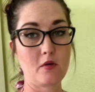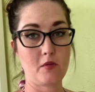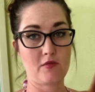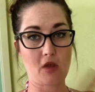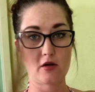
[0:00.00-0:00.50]

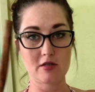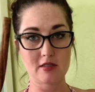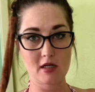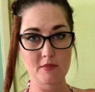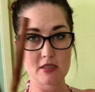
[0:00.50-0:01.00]
We've got our
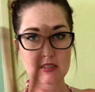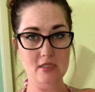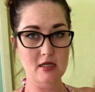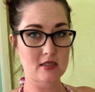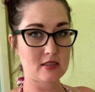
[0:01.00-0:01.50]
cinnamon
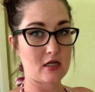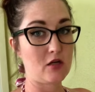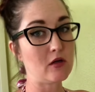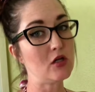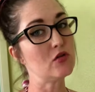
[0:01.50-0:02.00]
sticks, and you
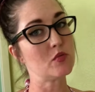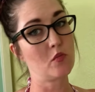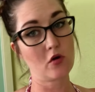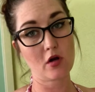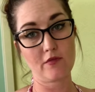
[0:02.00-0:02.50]
can use
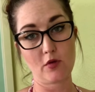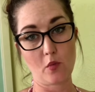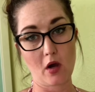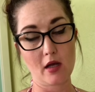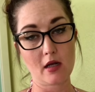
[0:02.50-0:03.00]
more if you
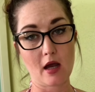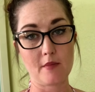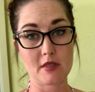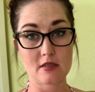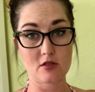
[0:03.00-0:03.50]
want.
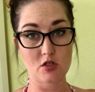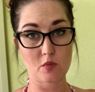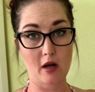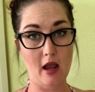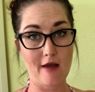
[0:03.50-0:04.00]
This is just
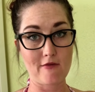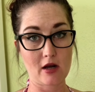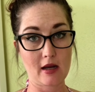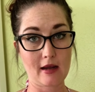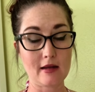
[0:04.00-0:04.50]
what I have on
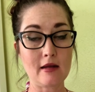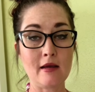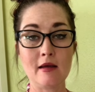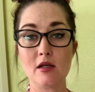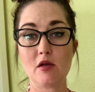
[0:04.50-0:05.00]
hand.
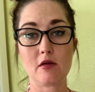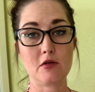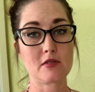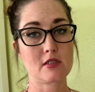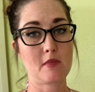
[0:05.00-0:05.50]
You can
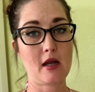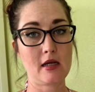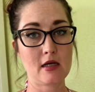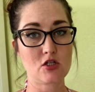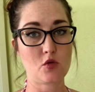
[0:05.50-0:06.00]
use as many
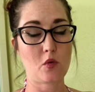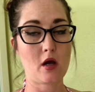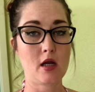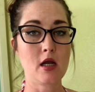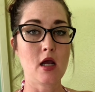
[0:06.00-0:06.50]
as you
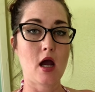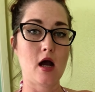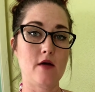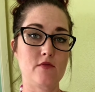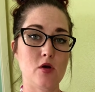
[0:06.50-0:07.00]
want.
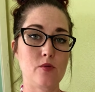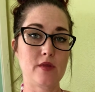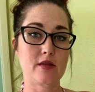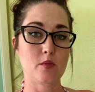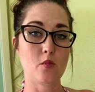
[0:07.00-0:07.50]
Note
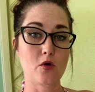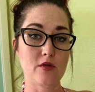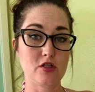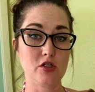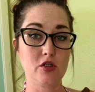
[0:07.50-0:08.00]
that the more
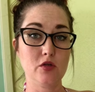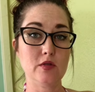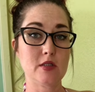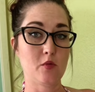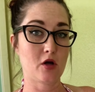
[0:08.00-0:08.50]
that you use,
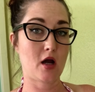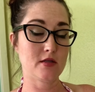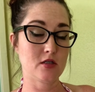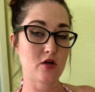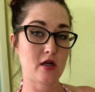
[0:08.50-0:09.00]
the more
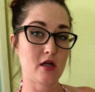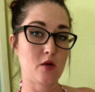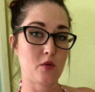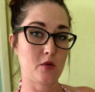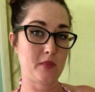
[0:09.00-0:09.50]
concentrated it
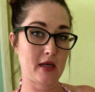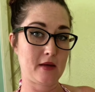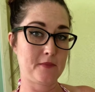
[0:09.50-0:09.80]
will be.